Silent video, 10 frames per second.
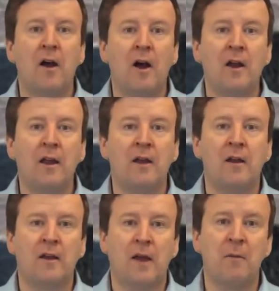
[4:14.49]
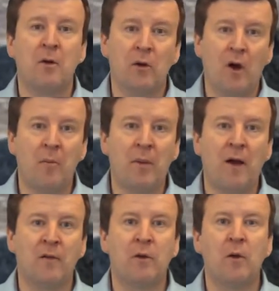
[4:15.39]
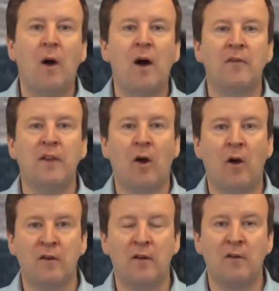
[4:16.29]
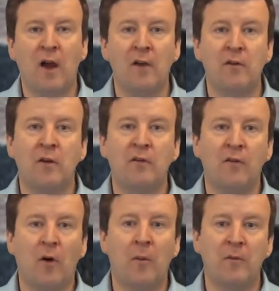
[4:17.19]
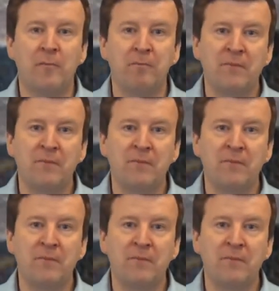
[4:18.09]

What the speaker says: early chemical compounds required for the origin of life could have formed.